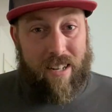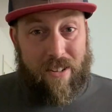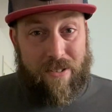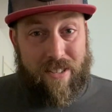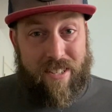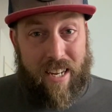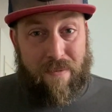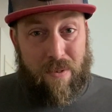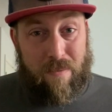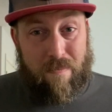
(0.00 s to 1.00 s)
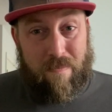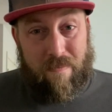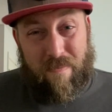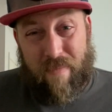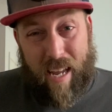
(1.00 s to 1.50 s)
A little
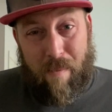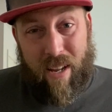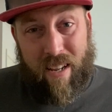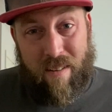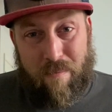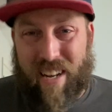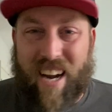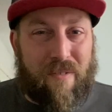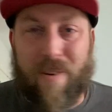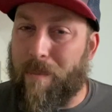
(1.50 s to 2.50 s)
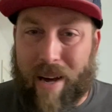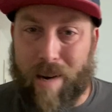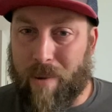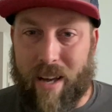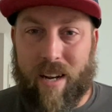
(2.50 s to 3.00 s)
deceitful, maybe, but I don't feel bad
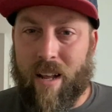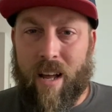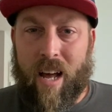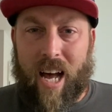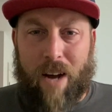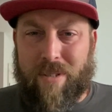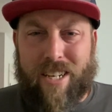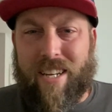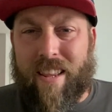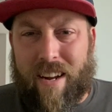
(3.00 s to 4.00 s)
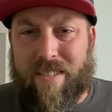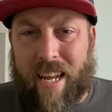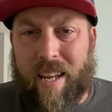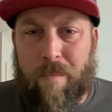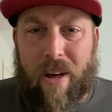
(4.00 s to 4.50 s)
about it. I was actually there
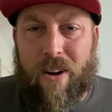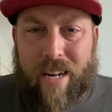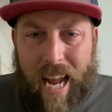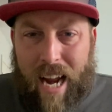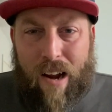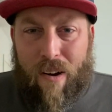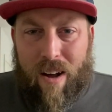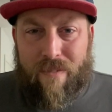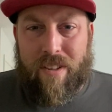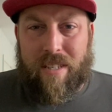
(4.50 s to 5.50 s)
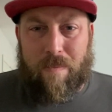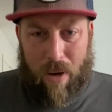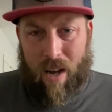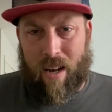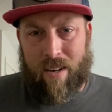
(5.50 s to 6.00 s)
taking better care of this
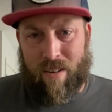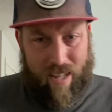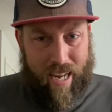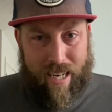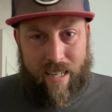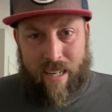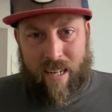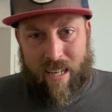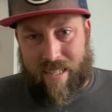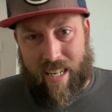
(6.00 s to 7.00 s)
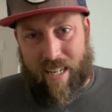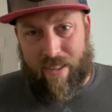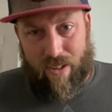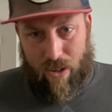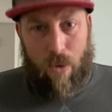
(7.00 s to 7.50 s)
pond lake than
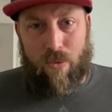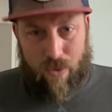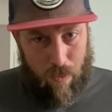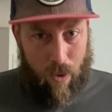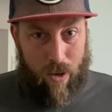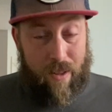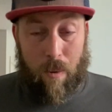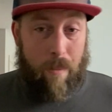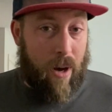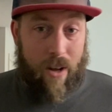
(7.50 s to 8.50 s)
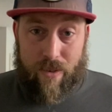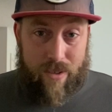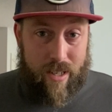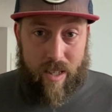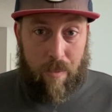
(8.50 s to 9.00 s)
the locals were. There were
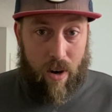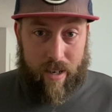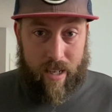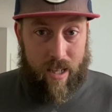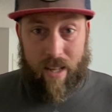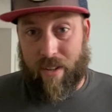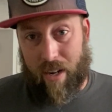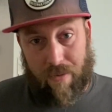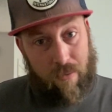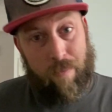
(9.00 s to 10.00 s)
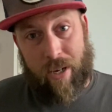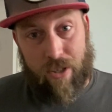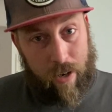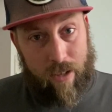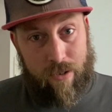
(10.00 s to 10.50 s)
bottles in the parking lot that I threw in my
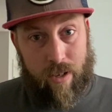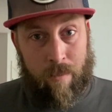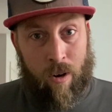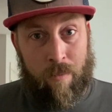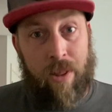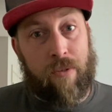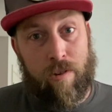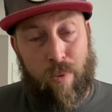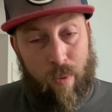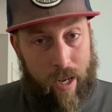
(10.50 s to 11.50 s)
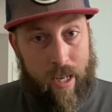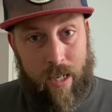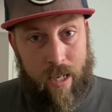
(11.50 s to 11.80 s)
trailer, took them home and threw them away.